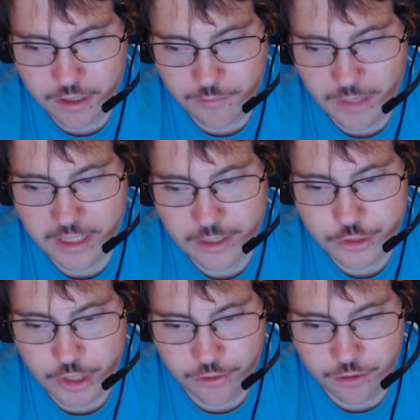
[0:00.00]
commanding
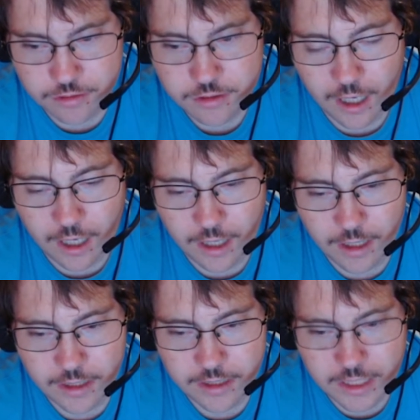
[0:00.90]
general
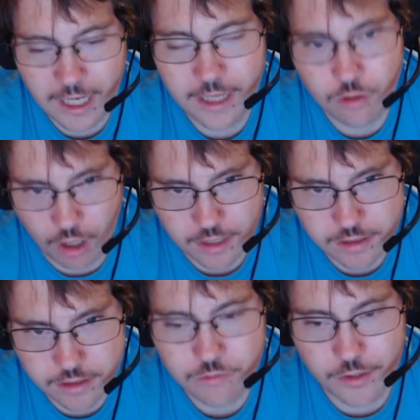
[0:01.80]
could not
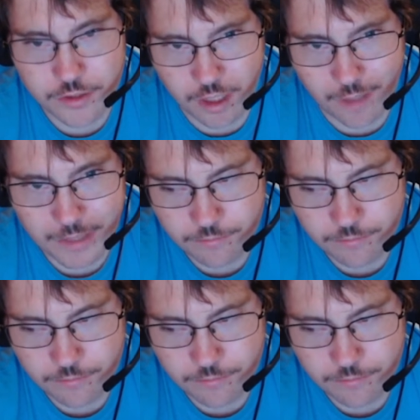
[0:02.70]
cross with his army.